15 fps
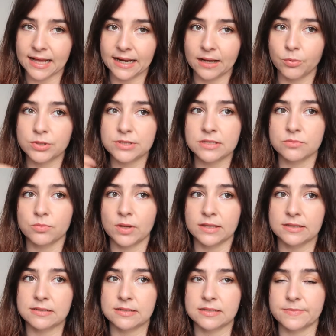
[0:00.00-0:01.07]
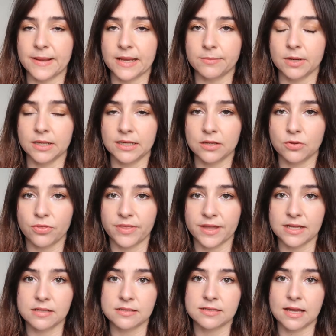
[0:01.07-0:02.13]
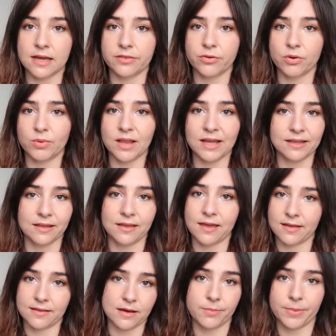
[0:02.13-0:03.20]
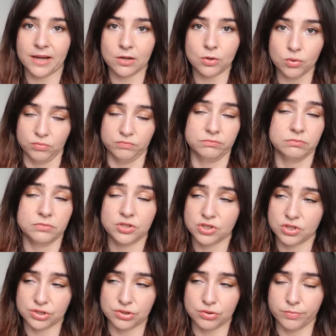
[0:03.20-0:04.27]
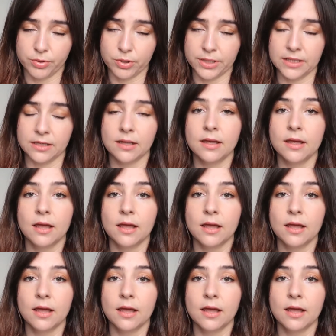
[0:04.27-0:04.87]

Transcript: and I wasn't willing to spend money on things that I thought, well, I can get that back home. There's just no point.